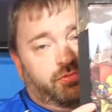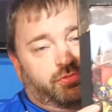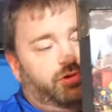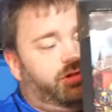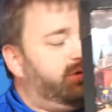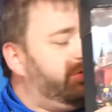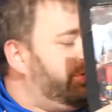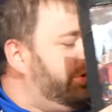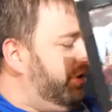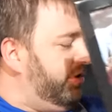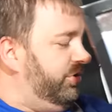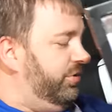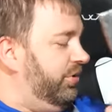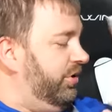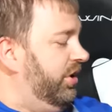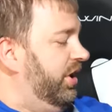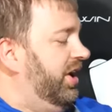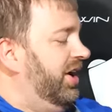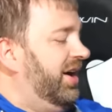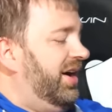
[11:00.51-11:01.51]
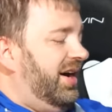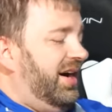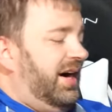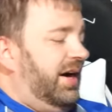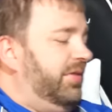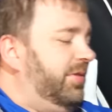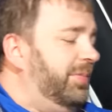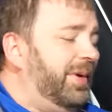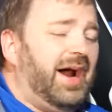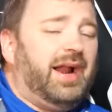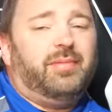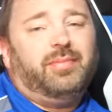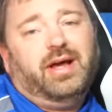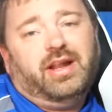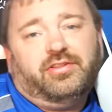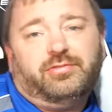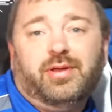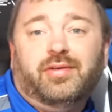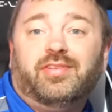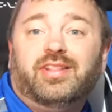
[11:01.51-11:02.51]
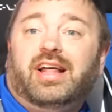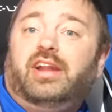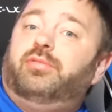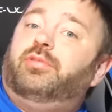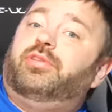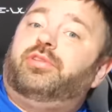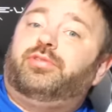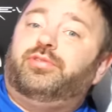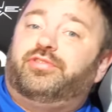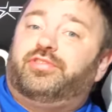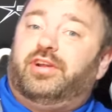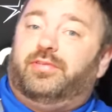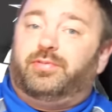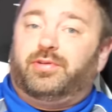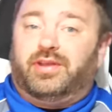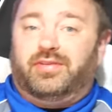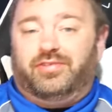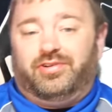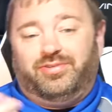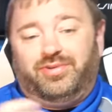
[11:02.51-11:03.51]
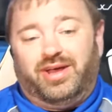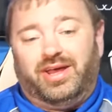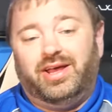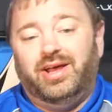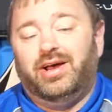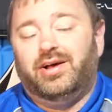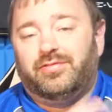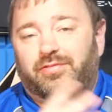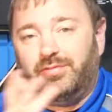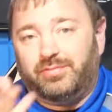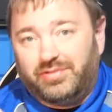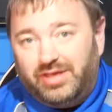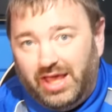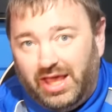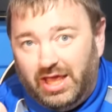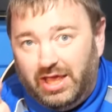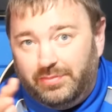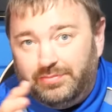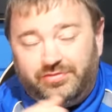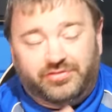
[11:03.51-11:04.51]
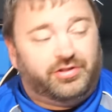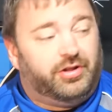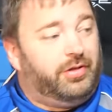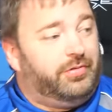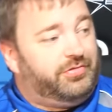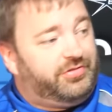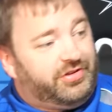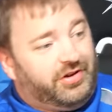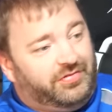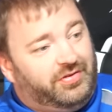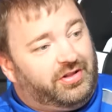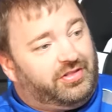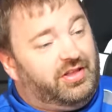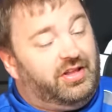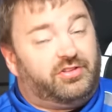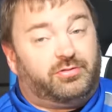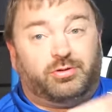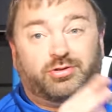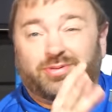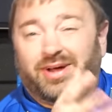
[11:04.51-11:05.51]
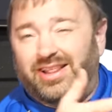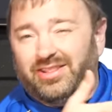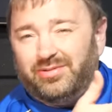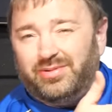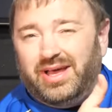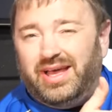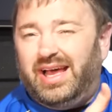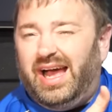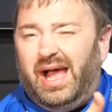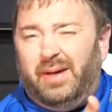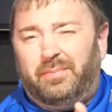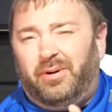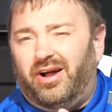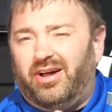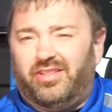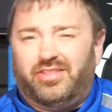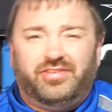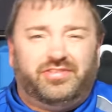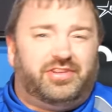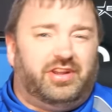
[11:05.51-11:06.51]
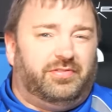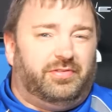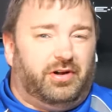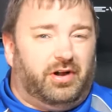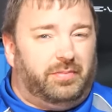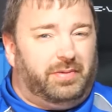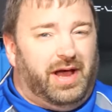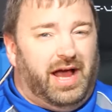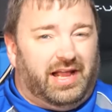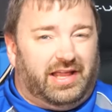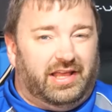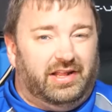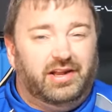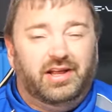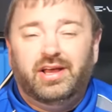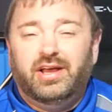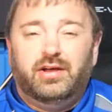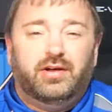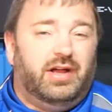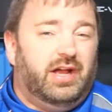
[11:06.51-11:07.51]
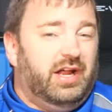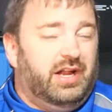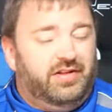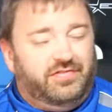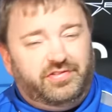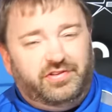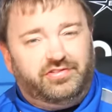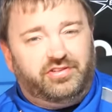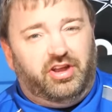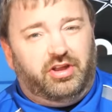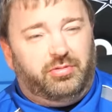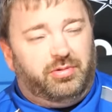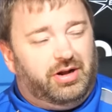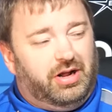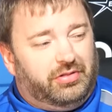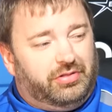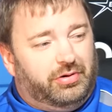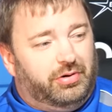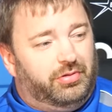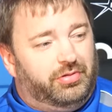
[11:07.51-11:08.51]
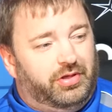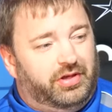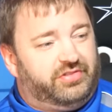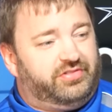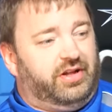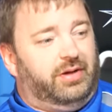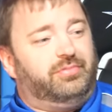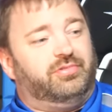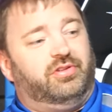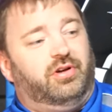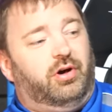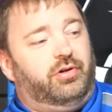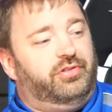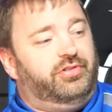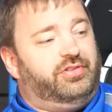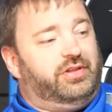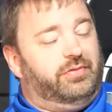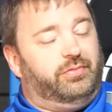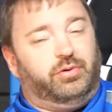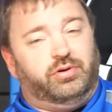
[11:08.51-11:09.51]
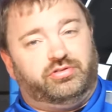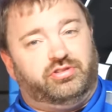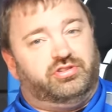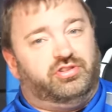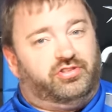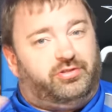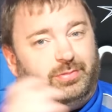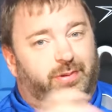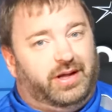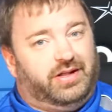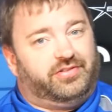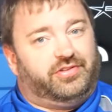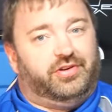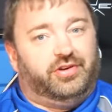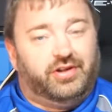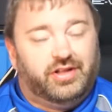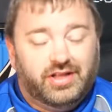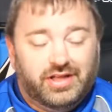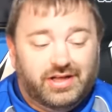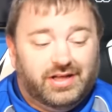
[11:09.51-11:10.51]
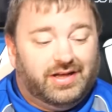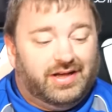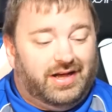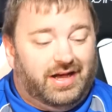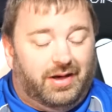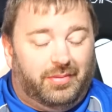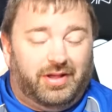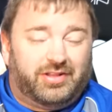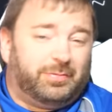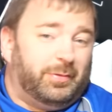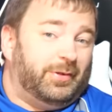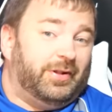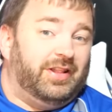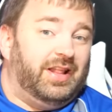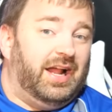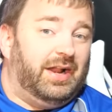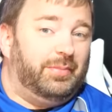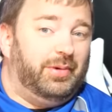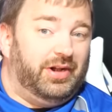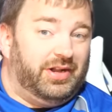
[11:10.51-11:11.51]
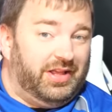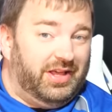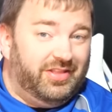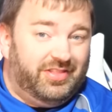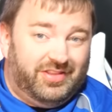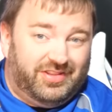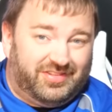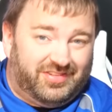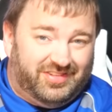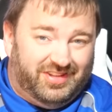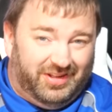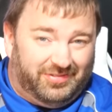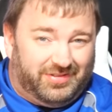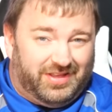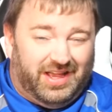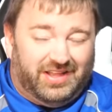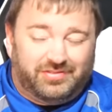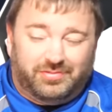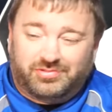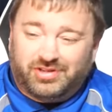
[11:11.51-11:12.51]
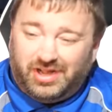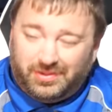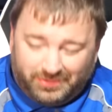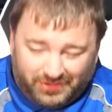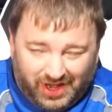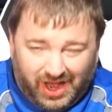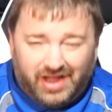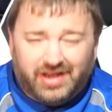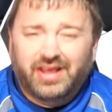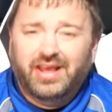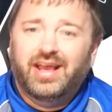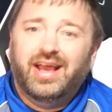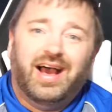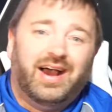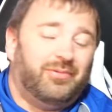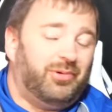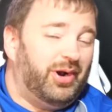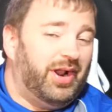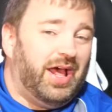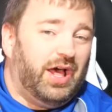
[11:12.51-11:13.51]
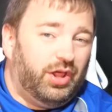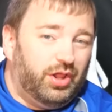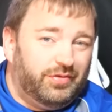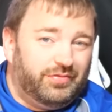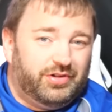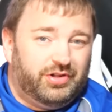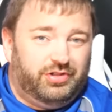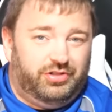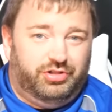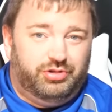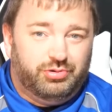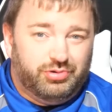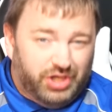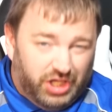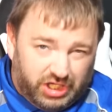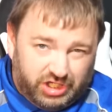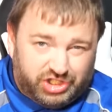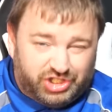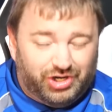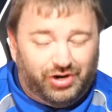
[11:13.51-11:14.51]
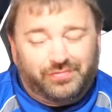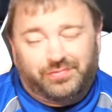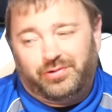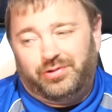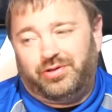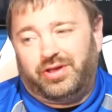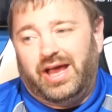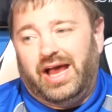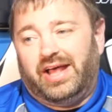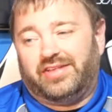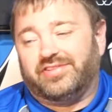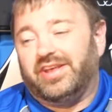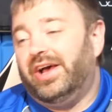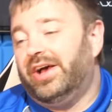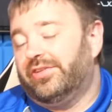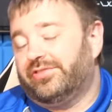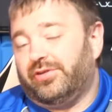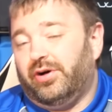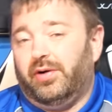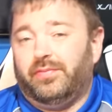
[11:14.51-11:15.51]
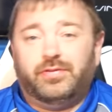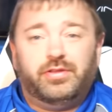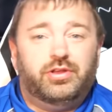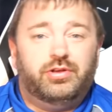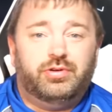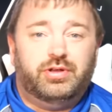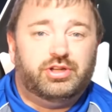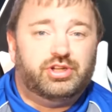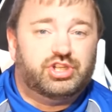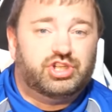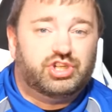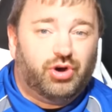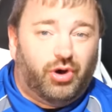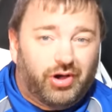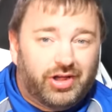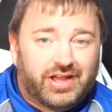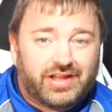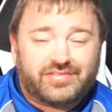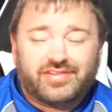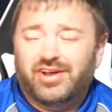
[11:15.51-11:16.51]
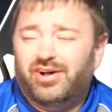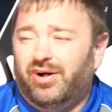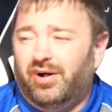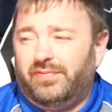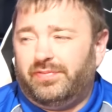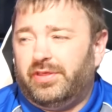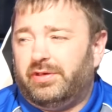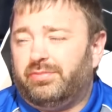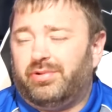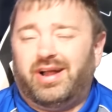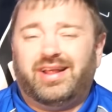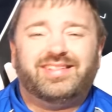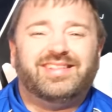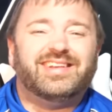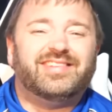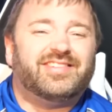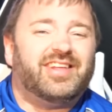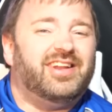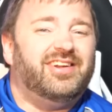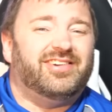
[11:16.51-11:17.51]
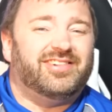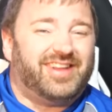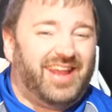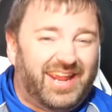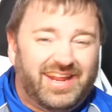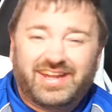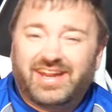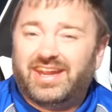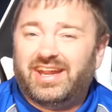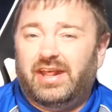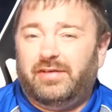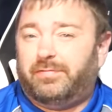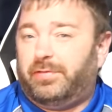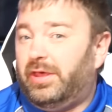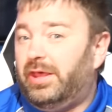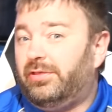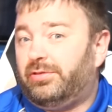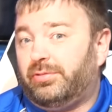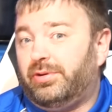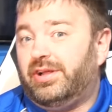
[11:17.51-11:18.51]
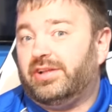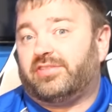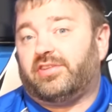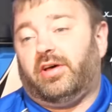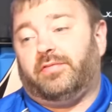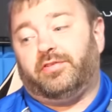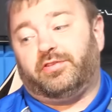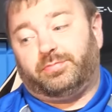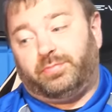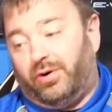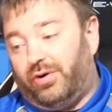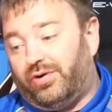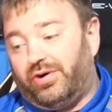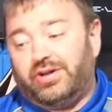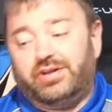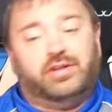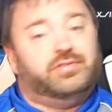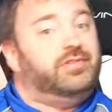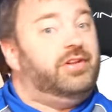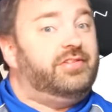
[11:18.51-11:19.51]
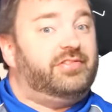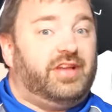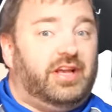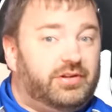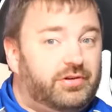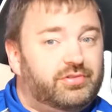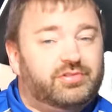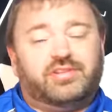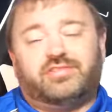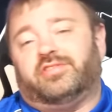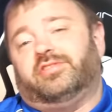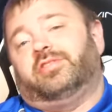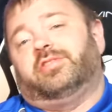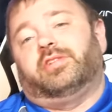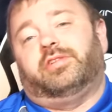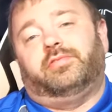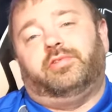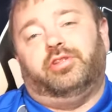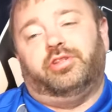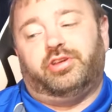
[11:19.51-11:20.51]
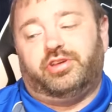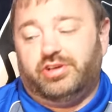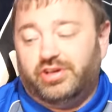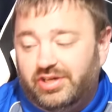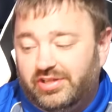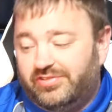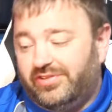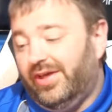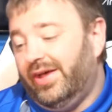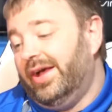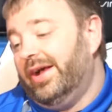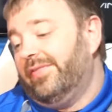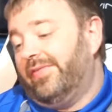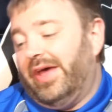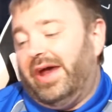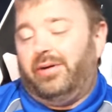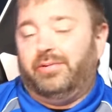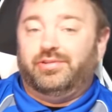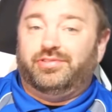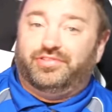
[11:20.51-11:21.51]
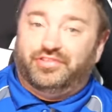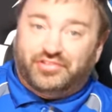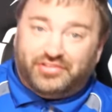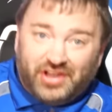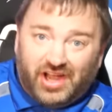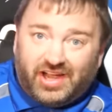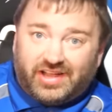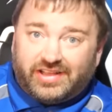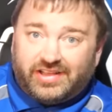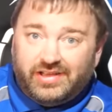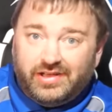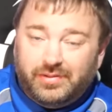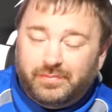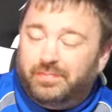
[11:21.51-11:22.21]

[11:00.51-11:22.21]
Really, really cool. Uh, the bottom line is we have a lot of really cool stuff we're giving away from games to stuff like this, which, by the way, I bought all this stuff out of pocket. And if there's anyone out there who thinks I'm, all these giveaways are just sponsored, um, I spent a lot of money on this stuff, guys. I'm trying to put on one hell of a unique show for you guys. So hopefully you enjoy it. Hopefully we're at least entertaining. If E3 itself is boring and Nintendo doesn't deliver the goods, that would suck.